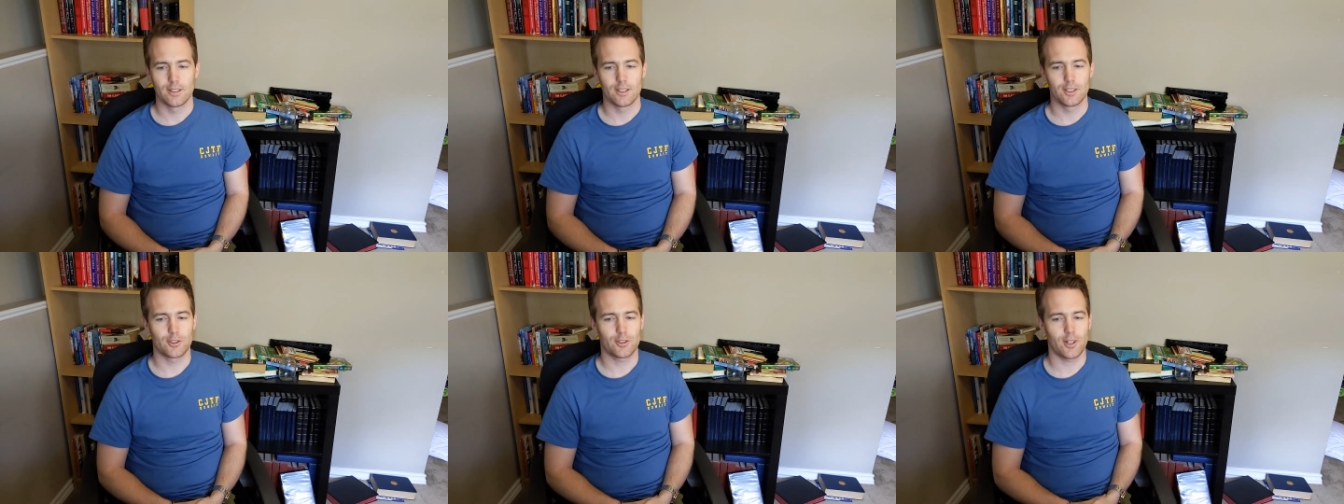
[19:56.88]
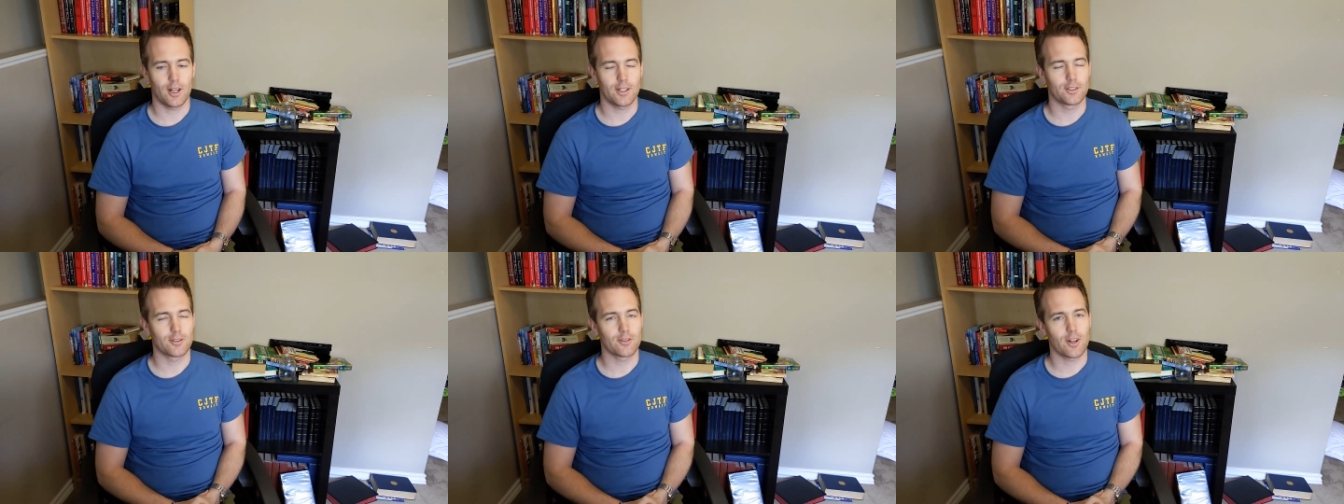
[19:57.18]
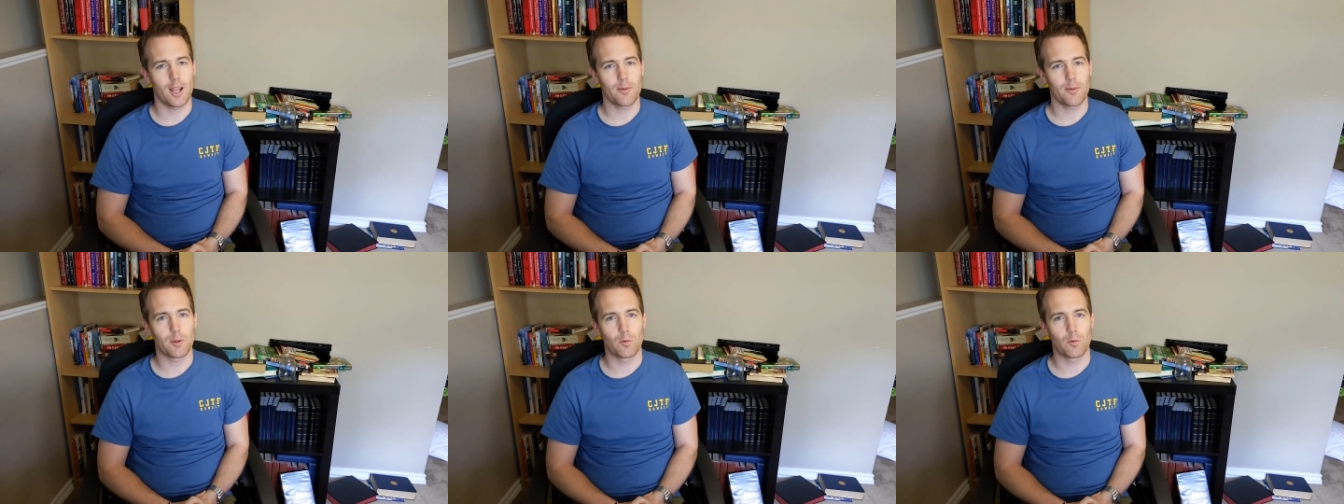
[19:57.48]

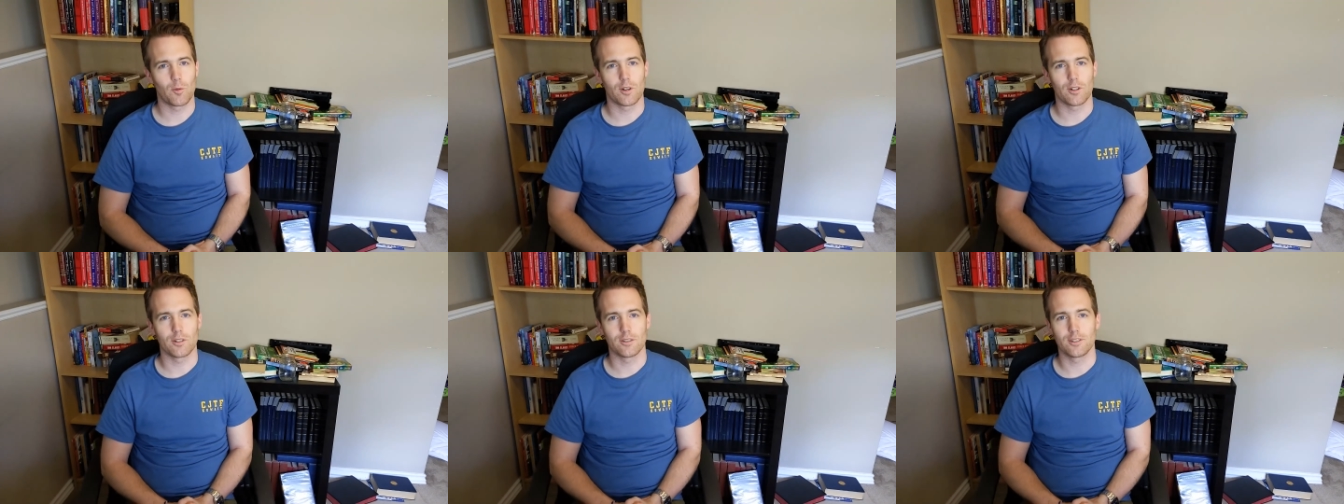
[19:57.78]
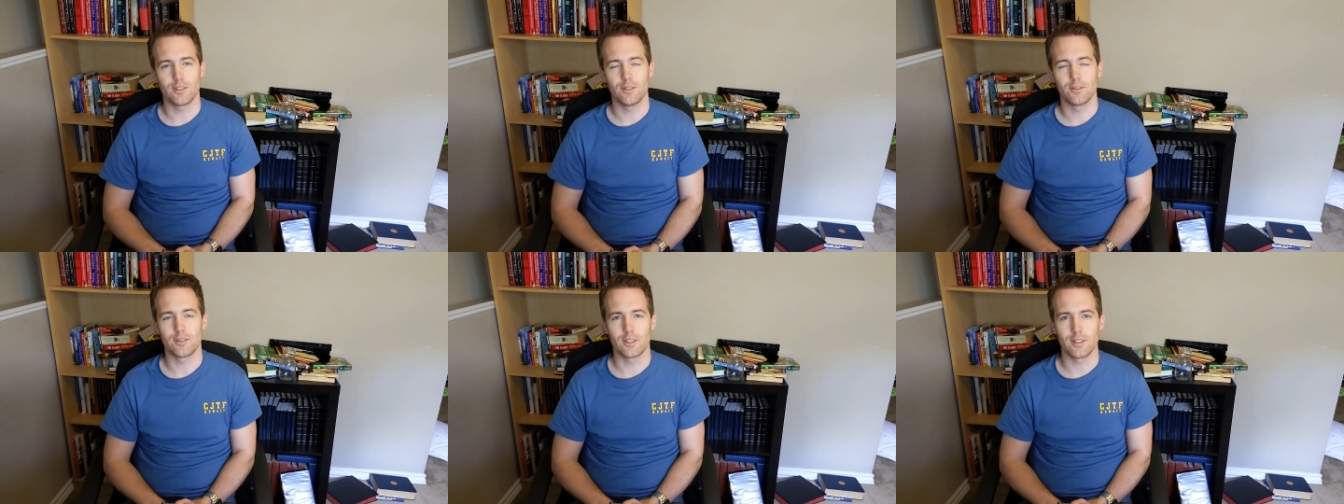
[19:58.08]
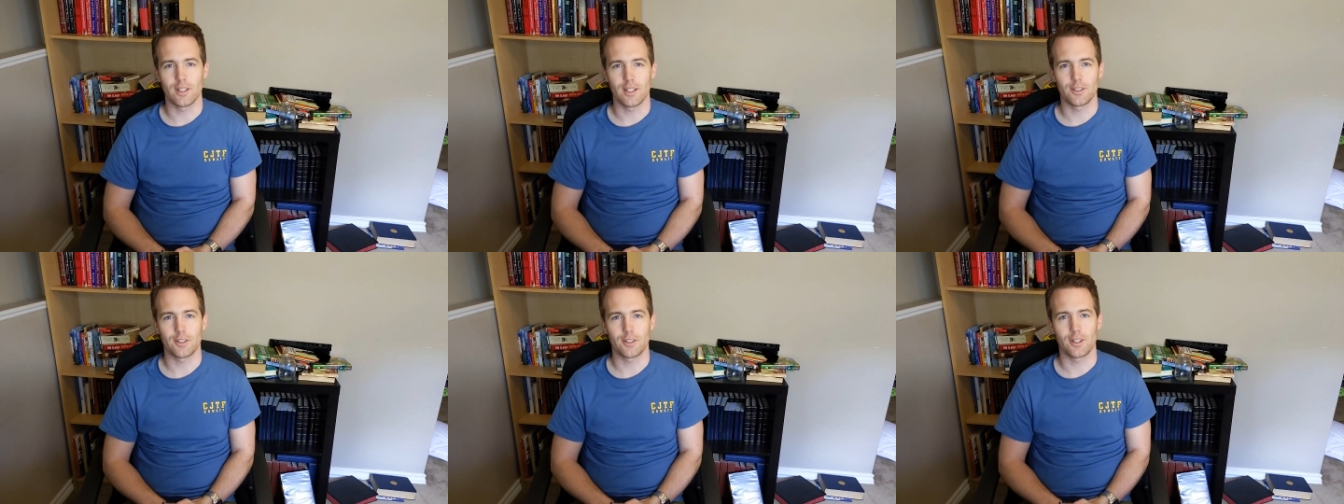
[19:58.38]
transcribing words using
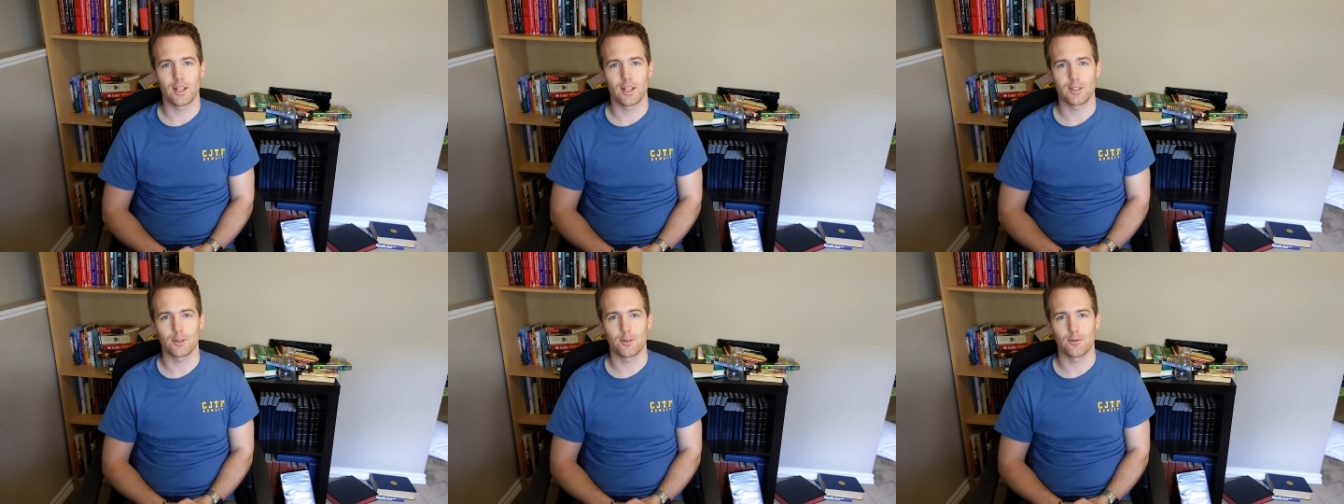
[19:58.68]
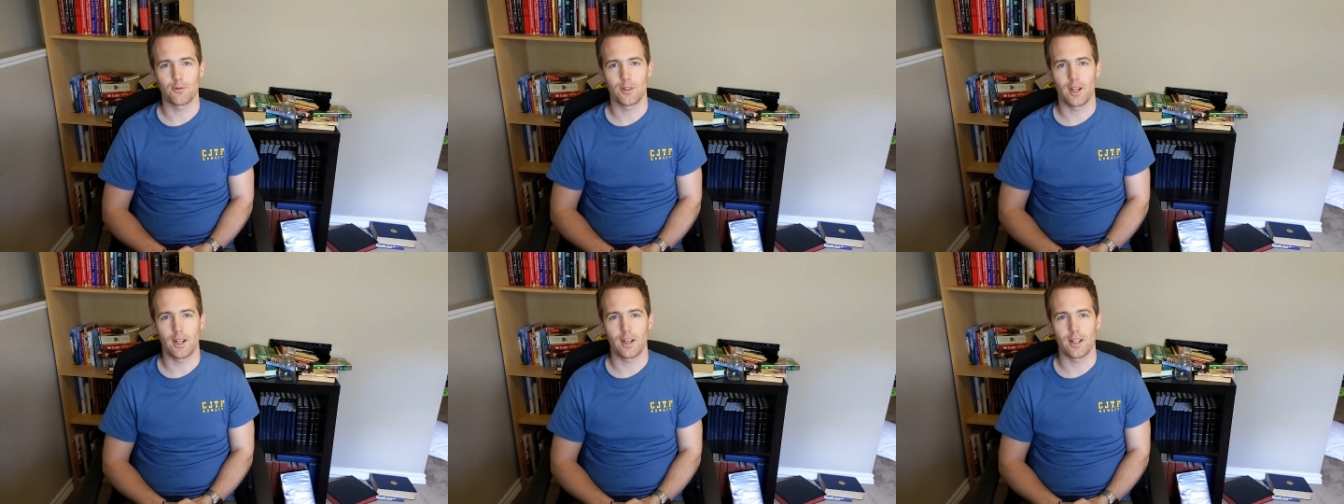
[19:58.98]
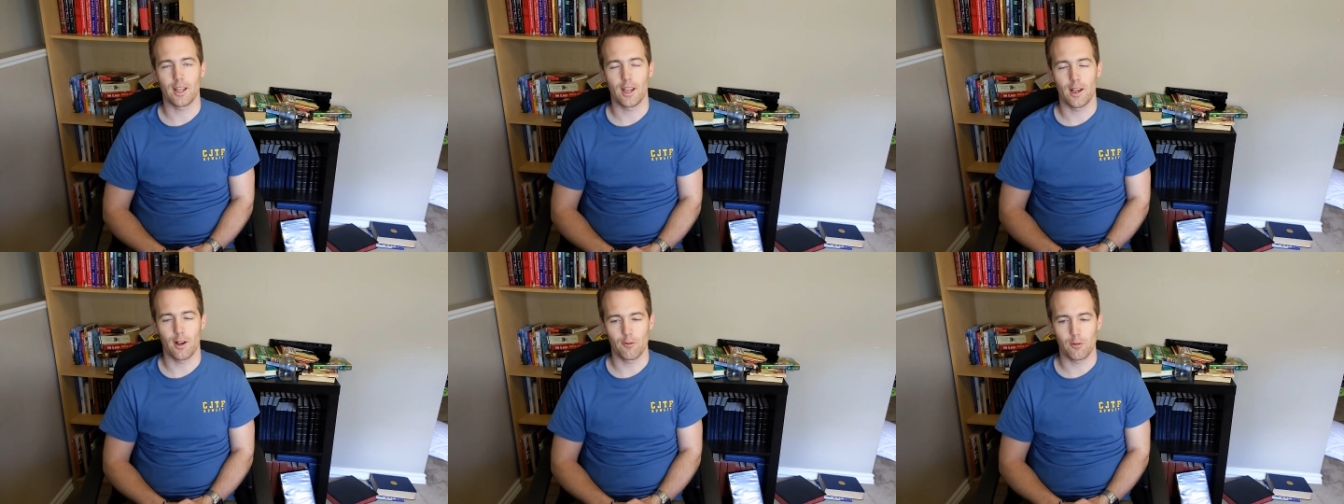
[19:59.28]
the International Phonetic
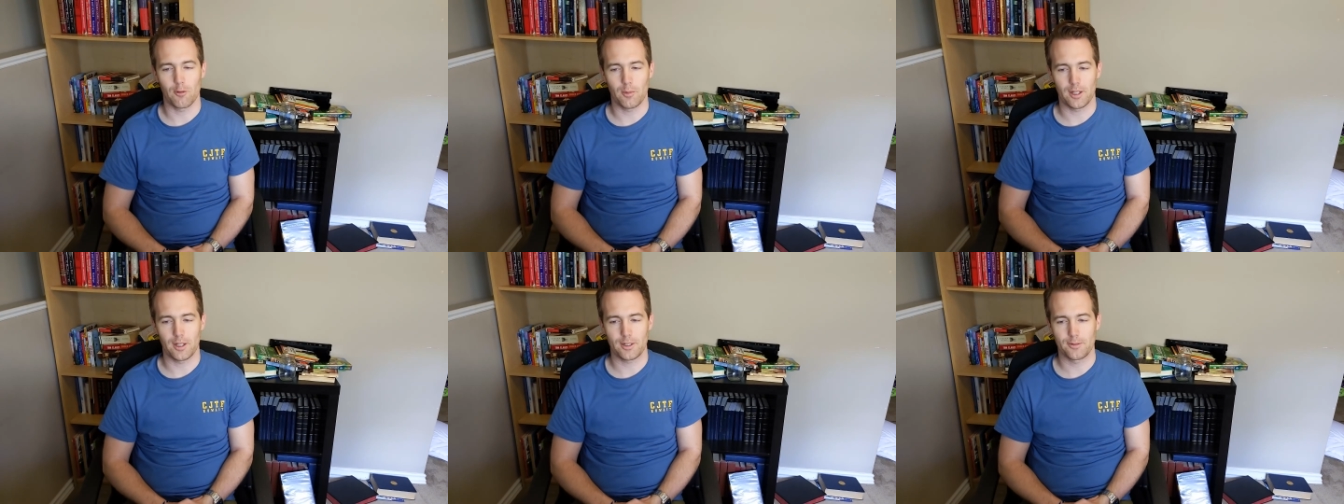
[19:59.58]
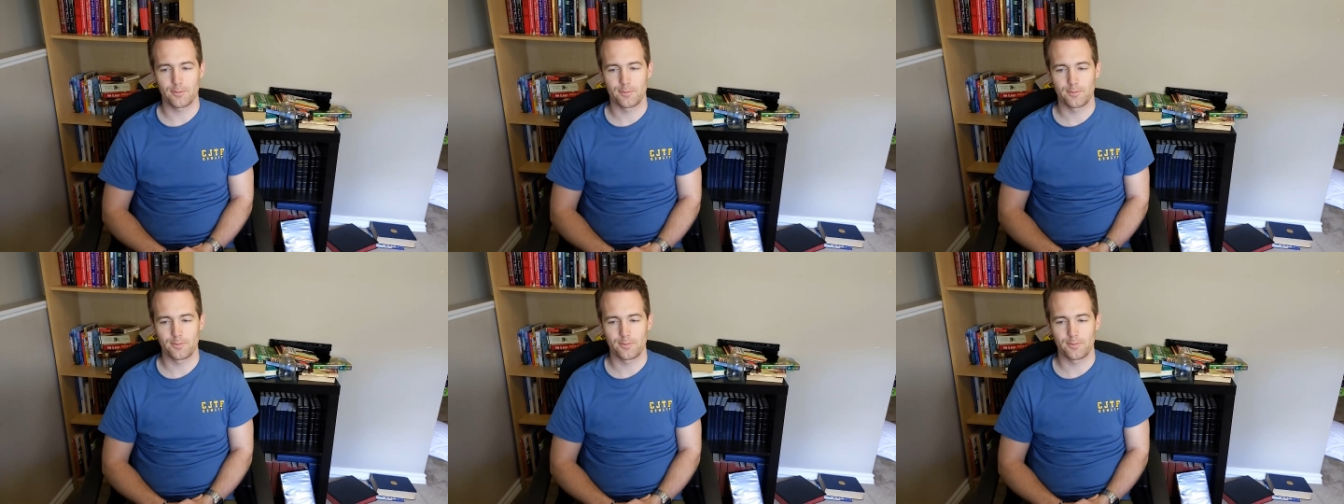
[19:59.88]
Alphabet.